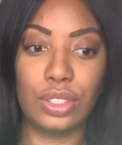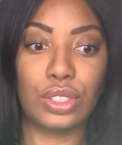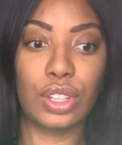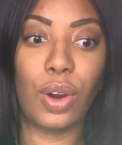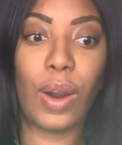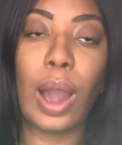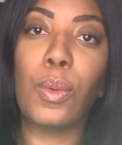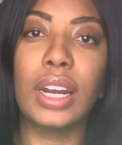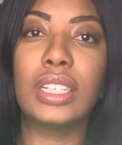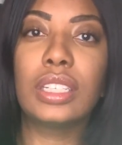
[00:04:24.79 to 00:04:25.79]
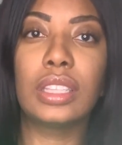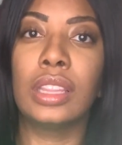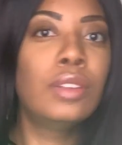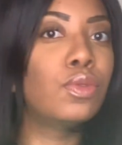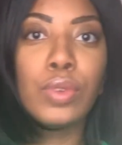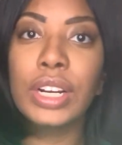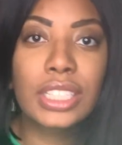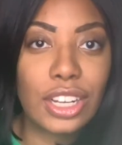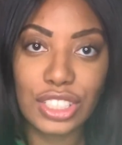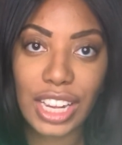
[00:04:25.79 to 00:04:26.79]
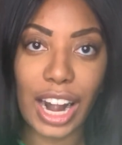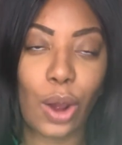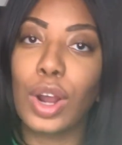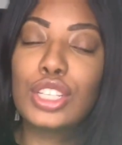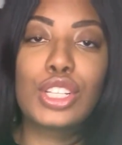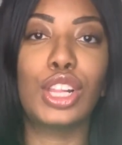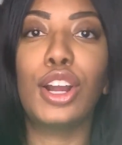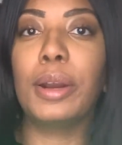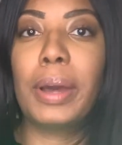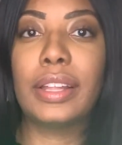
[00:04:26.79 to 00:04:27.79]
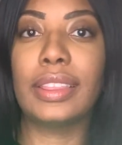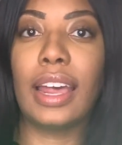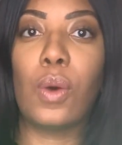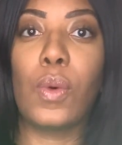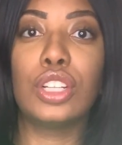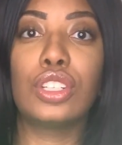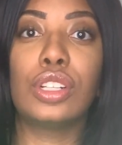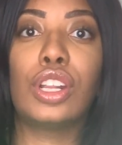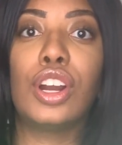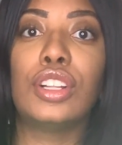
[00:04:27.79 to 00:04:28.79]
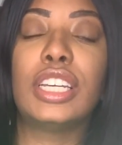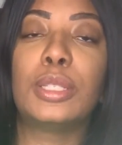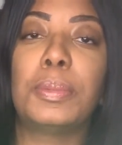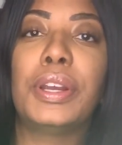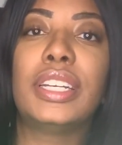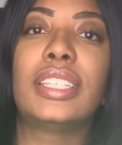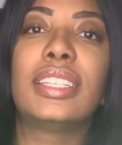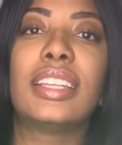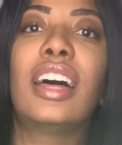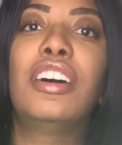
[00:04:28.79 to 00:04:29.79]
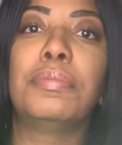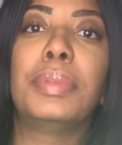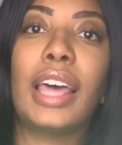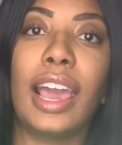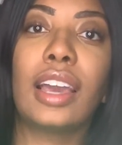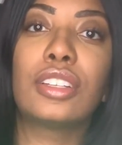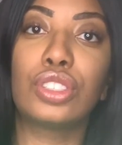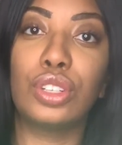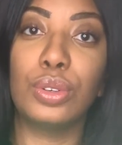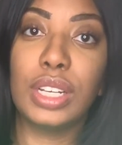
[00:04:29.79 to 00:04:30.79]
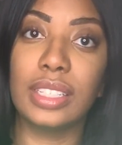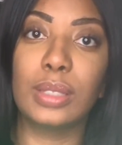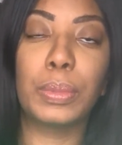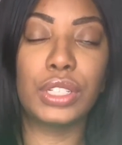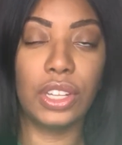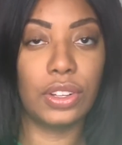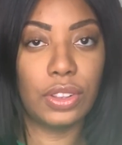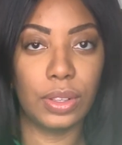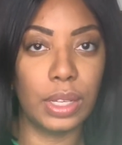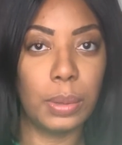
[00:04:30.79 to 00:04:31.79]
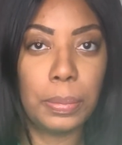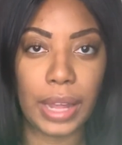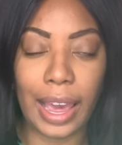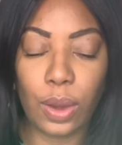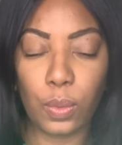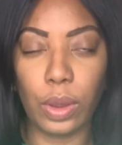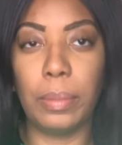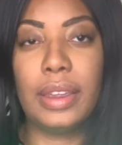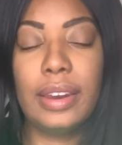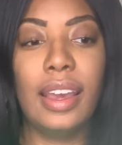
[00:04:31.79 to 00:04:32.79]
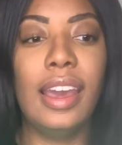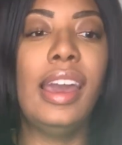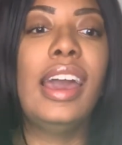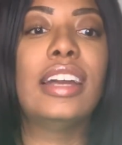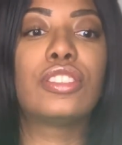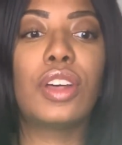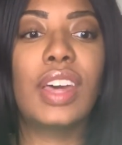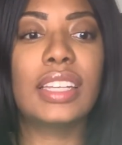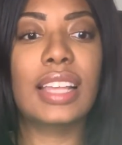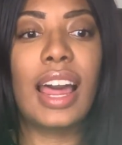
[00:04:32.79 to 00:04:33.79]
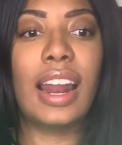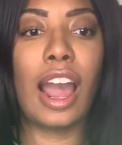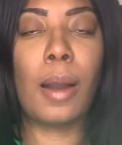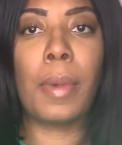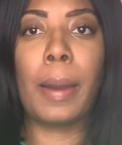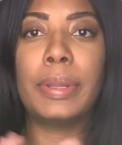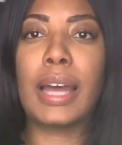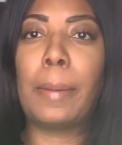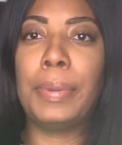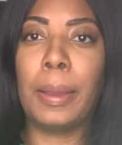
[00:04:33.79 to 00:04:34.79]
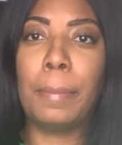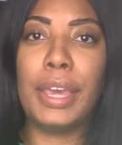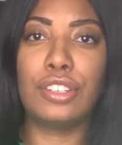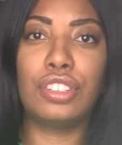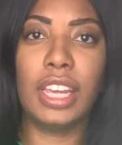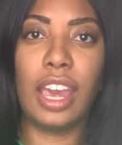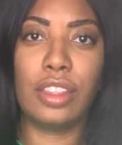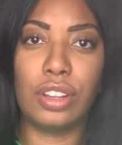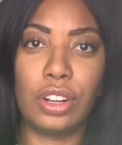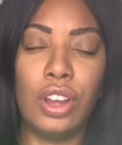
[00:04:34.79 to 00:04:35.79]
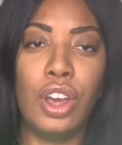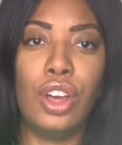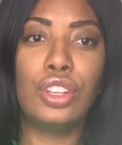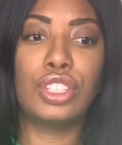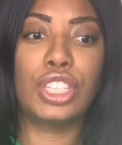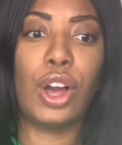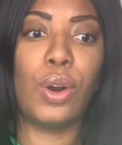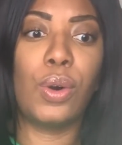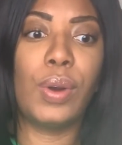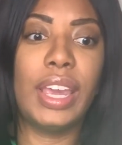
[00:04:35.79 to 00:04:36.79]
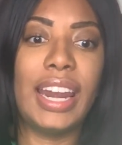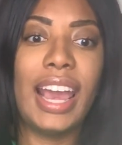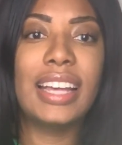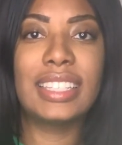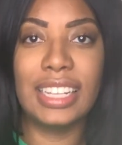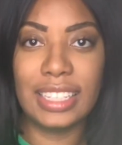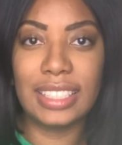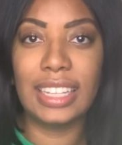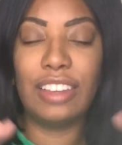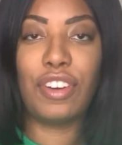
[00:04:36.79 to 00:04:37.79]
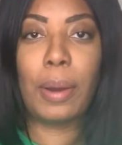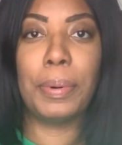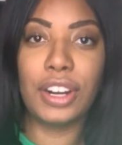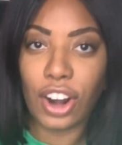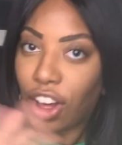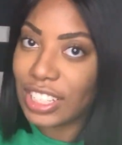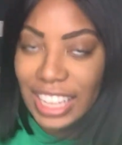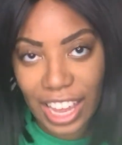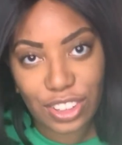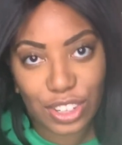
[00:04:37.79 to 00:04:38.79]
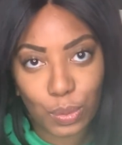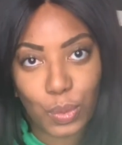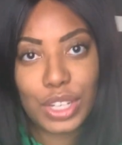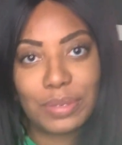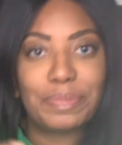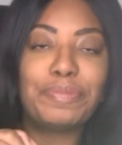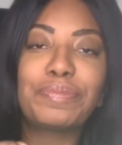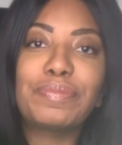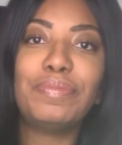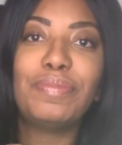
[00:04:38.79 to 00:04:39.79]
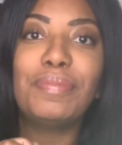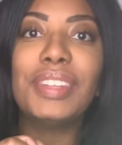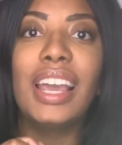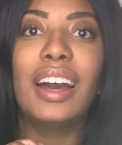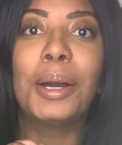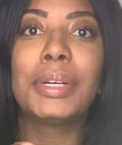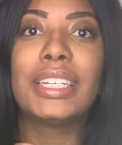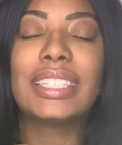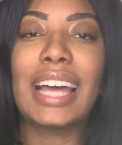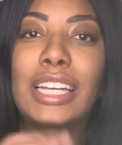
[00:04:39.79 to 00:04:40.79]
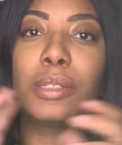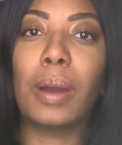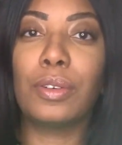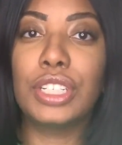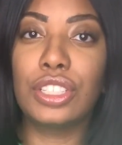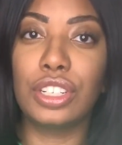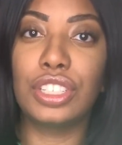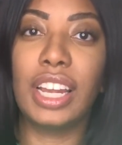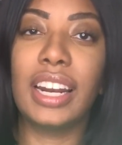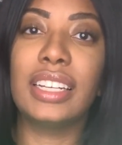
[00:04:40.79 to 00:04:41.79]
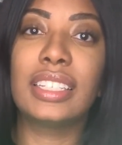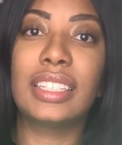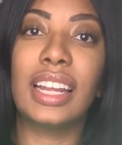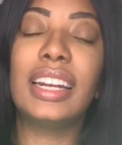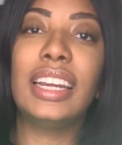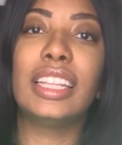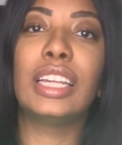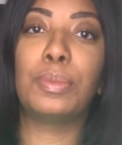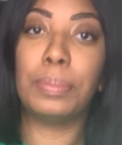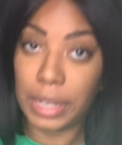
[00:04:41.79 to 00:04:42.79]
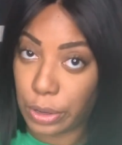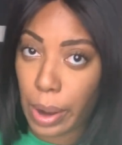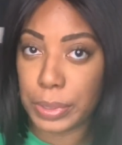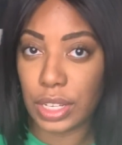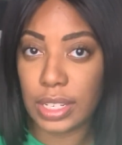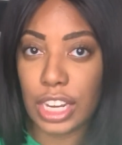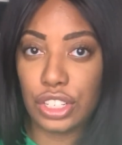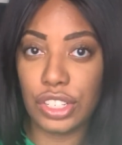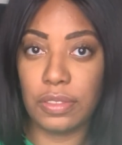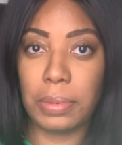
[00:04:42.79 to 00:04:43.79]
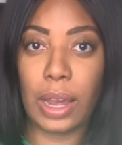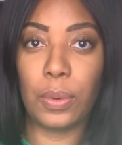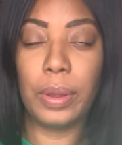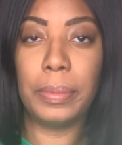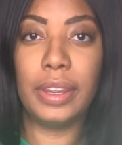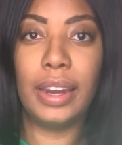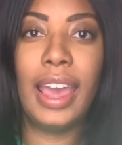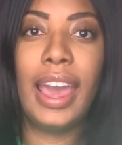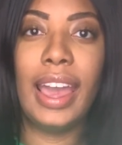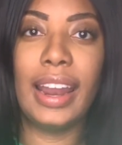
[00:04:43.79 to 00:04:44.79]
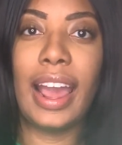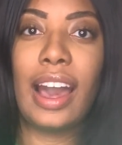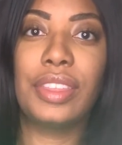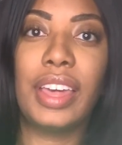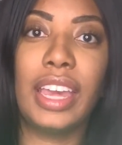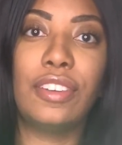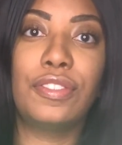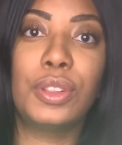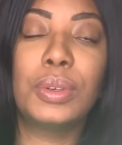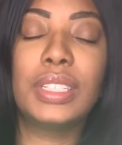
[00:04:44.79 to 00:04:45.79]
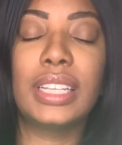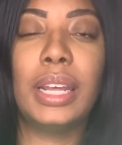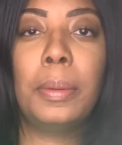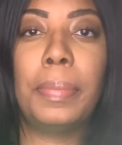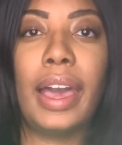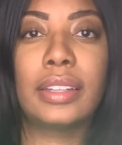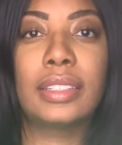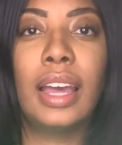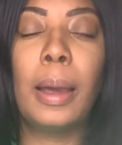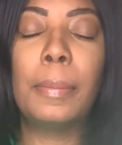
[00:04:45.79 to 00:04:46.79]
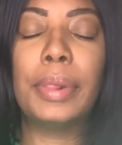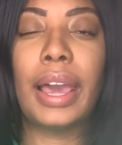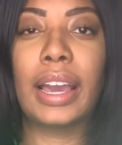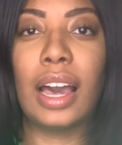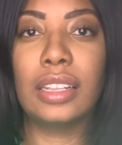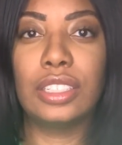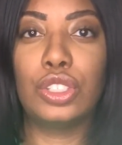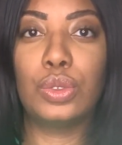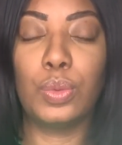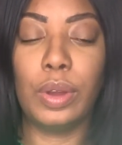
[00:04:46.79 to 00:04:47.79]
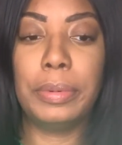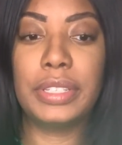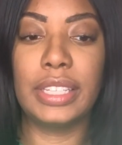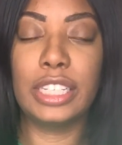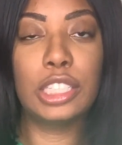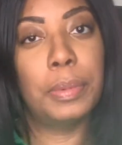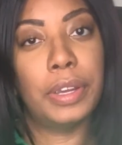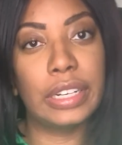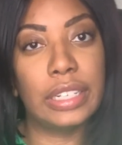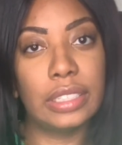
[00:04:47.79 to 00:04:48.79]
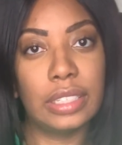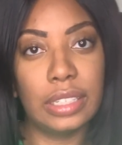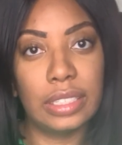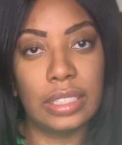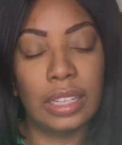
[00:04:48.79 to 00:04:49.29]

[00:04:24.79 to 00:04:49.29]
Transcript: So I wanted to research that. I wanted to learn about that. I wanted to learn the experiences of Black students, particularly Black women. And so that's kind of how my topic meshed together. So in essence, if I put it all together in one concise, my research study is studying the media representations of Black women and how they influence and impact Black college women's experiences.